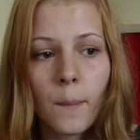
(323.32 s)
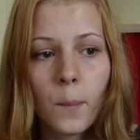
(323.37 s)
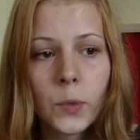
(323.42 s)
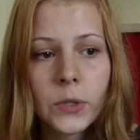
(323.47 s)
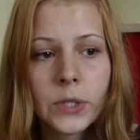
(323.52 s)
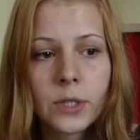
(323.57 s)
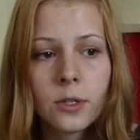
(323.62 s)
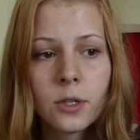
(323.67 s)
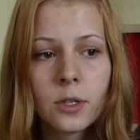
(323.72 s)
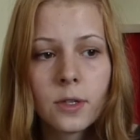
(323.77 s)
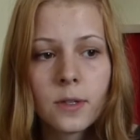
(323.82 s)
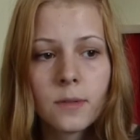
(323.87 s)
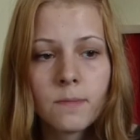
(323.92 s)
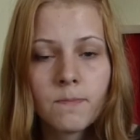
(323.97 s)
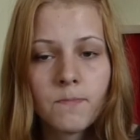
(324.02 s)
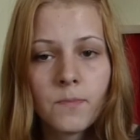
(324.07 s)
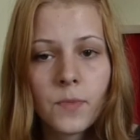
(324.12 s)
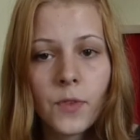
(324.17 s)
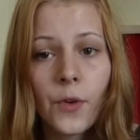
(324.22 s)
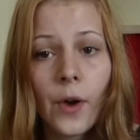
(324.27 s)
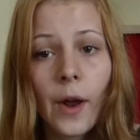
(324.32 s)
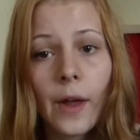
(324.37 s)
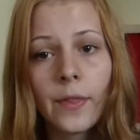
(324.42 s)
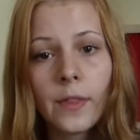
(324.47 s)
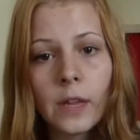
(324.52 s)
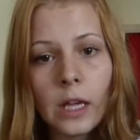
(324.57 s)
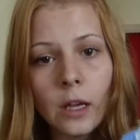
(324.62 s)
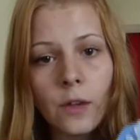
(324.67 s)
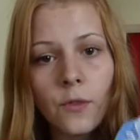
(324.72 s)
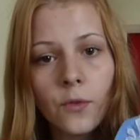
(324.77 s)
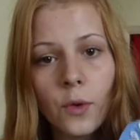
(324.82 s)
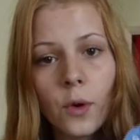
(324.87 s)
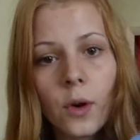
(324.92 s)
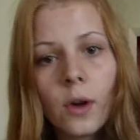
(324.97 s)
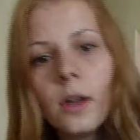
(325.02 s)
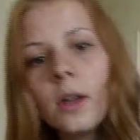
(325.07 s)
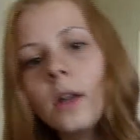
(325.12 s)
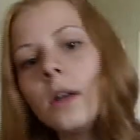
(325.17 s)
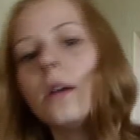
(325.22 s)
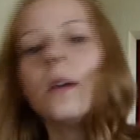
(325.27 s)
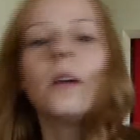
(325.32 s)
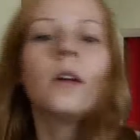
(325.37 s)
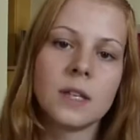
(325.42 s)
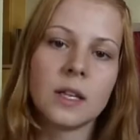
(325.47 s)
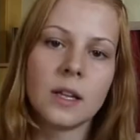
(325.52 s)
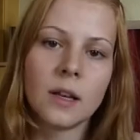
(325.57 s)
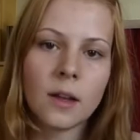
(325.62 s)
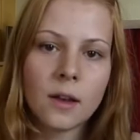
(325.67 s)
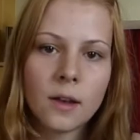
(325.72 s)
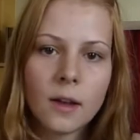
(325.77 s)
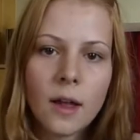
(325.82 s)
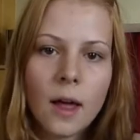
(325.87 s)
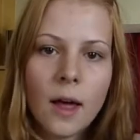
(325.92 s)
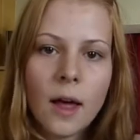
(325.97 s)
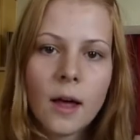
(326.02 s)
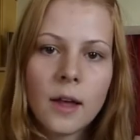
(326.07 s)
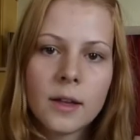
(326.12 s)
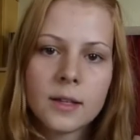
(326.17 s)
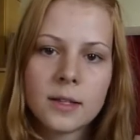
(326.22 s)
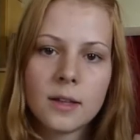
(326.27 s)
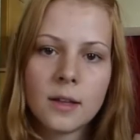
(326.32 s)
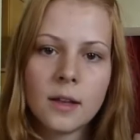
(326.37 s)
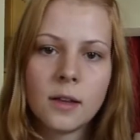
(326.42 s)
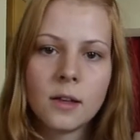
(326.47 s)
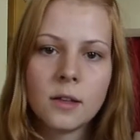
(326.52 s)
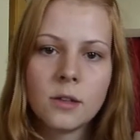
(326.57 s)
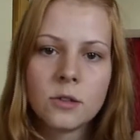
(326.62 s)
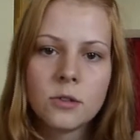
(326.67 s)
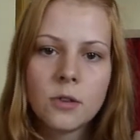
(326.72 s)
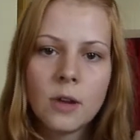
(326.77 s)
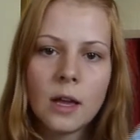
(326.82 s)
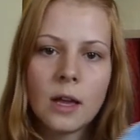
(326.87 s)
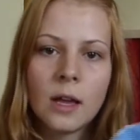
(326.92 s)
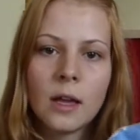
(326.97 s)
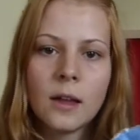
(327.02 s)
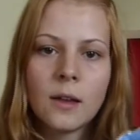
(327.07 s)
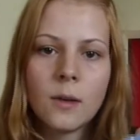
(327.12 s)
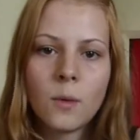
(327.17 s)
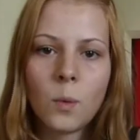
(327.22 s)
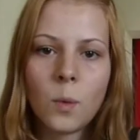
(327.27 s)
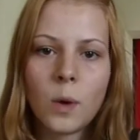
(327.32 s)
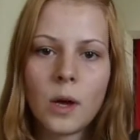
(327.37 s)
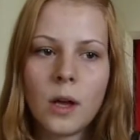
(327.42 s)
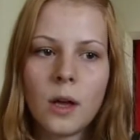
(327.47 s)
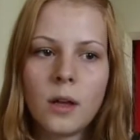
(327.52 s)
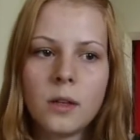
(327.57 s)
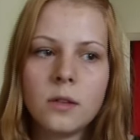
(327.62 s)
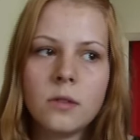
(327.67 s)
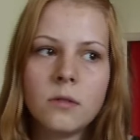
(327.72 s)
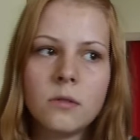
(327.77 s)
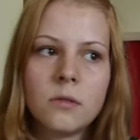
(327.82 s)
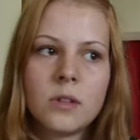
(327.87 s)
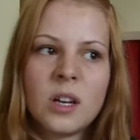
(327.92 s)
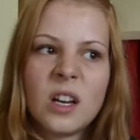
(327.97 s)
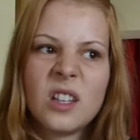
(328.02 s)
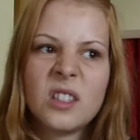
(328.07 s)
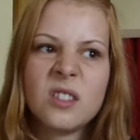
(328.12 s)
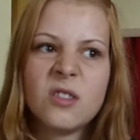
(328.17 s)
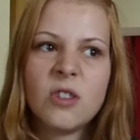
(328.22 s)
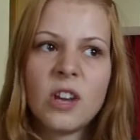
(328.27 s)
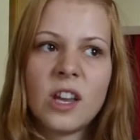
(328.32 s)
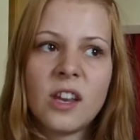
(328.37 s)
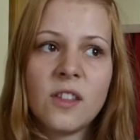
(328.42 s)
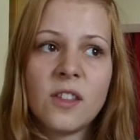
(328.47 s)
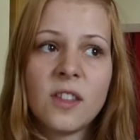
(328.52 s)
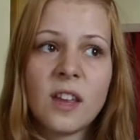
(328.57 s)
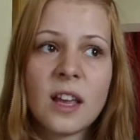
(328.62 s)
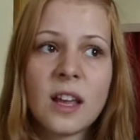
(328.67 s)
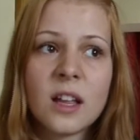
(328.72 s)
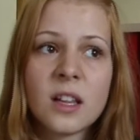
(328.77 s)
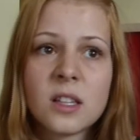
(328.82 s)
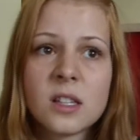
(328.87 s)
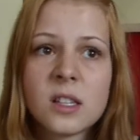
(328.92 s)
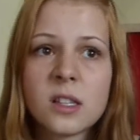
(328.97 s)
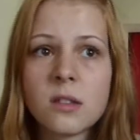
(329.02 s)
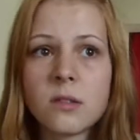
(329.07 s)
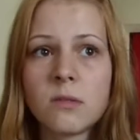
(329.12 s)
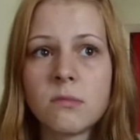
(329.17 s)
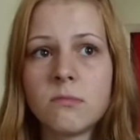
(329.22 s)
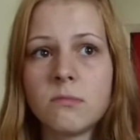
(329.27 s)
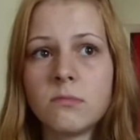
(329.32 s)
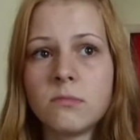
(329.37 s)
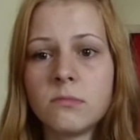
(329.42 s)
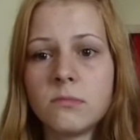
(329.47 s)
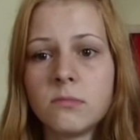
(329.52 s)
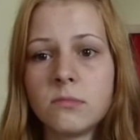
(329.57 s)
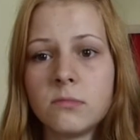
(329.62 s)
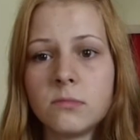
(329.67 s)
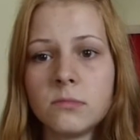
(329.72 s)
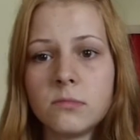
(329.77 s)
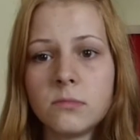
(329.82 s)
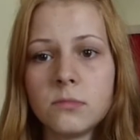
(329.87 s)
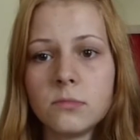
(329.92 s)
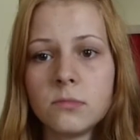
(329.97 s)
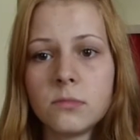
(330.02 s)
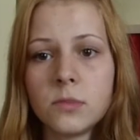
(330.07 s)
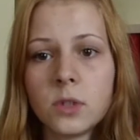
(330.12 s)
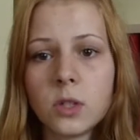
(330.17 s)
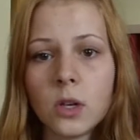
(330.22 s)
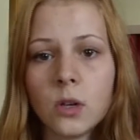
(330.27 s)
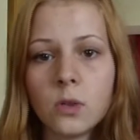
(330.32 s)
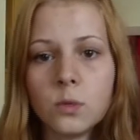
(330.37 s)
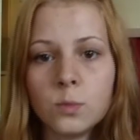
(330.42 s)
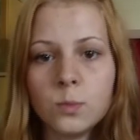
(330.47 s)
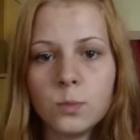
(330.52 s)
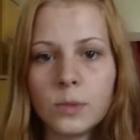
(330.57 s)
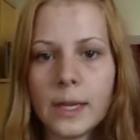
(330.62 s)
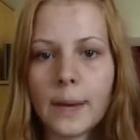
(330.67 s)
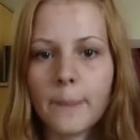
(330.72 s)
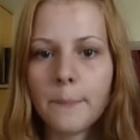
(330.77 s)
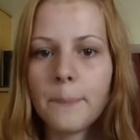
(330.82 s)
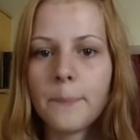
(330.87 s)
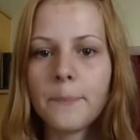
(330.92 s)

was just the right thing for sitting in the car, sitting in the train where you can't do anything else. So yeah.